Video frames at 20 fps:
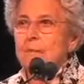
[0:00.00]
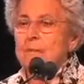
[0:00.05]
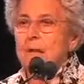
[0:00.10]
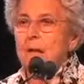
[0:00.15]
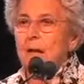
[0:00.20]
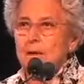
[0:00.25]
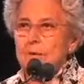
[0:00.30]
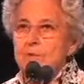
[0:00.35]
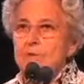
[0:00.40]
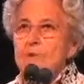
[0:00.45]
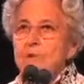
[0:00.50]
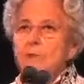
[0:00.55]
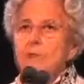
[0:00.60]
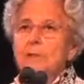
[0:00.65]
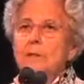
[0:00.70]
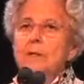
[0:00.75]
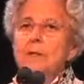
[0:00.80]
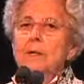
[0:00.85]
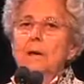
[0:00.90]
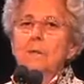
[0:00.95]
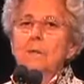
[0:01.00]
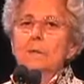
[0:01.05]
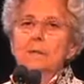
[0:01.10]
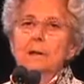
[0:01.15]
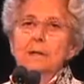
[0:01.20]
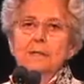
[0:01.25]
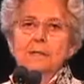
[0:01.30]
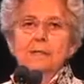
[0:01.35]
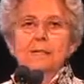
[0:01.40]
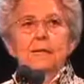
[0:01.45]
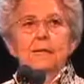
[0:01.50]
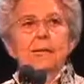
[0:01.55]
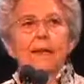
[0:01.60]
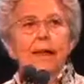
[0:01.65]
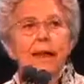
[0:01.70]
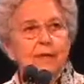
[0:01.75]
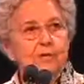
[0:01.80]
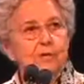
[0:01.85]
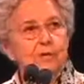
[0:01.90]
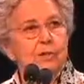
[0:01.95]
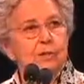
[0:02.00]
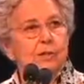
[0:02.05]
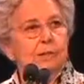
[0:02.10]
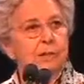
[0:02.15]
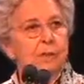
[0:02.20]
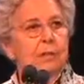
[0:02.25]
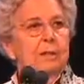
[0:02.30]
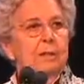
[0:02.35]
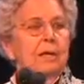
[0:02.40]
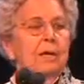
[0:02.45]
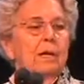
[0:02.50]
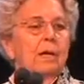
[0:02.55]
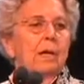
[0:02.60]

cultural, a multinational